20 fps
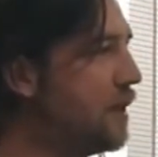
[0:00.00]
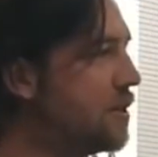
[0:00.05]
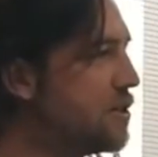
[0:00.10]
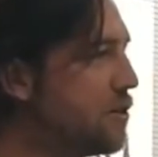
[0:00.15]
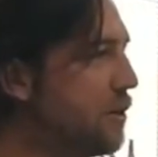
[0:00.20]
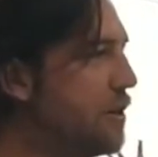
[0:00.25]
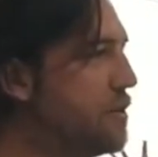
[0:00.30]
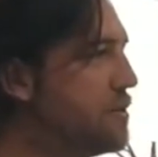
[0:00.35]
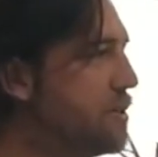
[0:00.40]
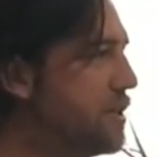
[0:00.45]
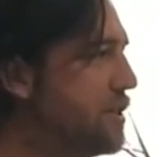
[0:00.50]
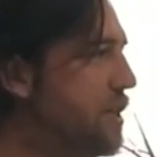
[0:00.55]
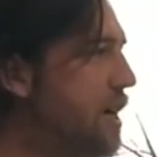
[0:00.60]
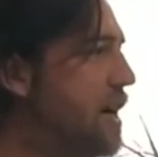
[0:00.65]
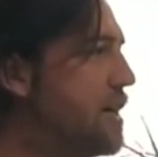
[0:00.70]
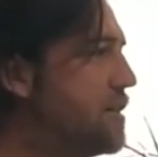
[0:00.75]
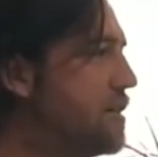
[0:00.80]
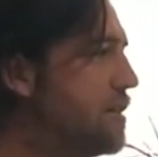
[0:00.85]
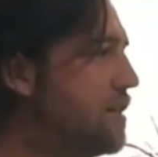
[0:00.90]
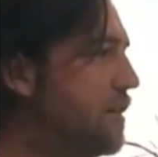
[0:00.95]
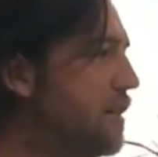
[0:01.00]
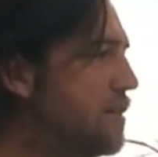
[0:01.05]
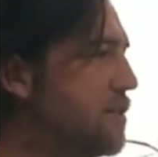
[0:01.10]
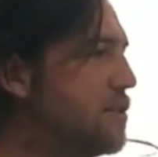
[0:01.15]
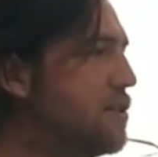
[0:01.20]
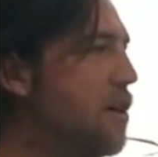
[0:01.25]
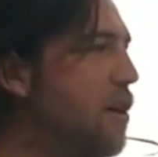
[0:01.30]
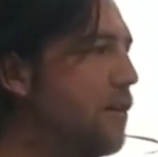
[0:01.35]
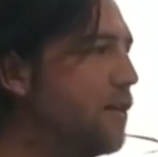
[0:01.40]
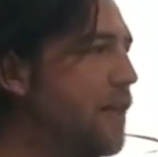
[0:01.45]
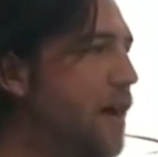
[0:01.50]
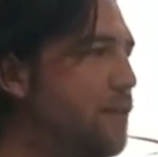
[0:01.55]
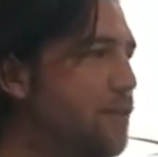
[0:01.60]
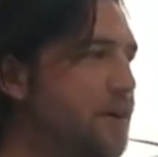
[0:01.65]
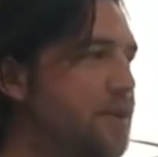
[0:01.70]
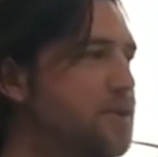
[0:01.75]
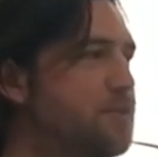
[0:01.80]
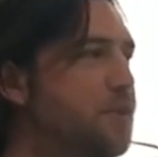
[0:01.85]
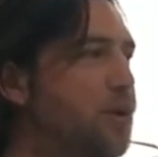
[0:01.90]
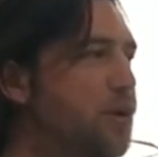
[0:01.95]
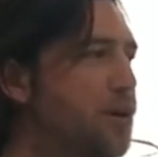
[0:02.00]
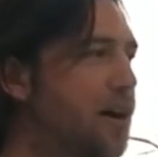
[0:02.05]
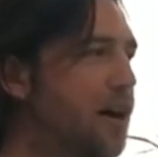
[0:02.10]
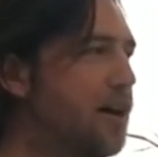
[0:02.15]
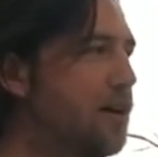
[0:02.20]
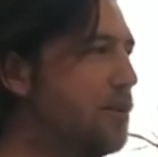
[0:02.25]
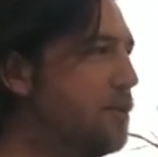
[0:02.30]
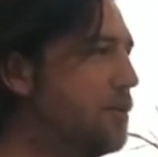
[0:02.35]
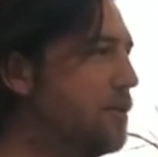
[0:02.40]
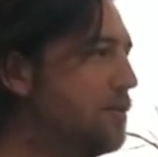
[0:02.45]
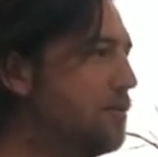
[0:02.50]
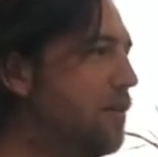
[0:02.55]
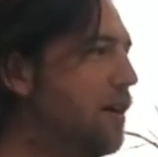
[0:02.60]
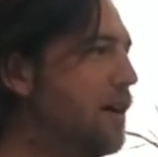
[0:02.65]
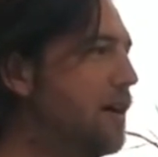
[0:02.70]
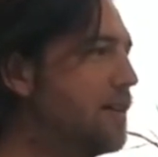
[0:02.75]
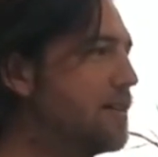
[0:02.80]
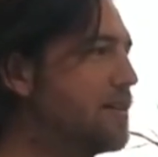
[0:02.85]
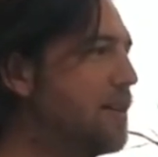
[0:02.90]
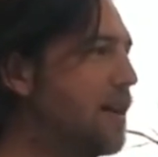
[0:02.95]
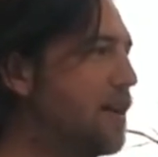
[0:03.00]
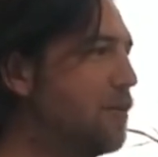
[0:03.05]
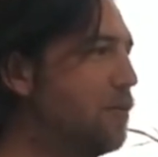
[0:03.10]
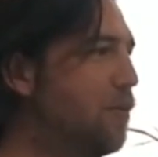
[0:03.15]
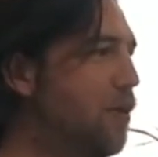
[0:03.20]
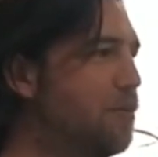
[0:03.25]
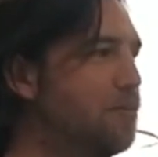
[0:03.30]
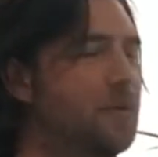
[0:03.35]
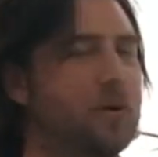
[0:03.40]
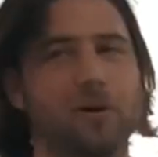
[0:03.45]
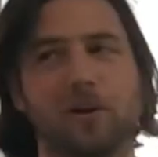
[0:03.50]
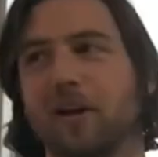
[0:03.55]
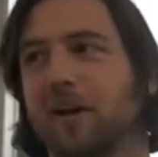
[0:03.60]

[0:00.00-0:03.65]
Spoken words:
So I'd suggest it's not that much more code, right? It's like one more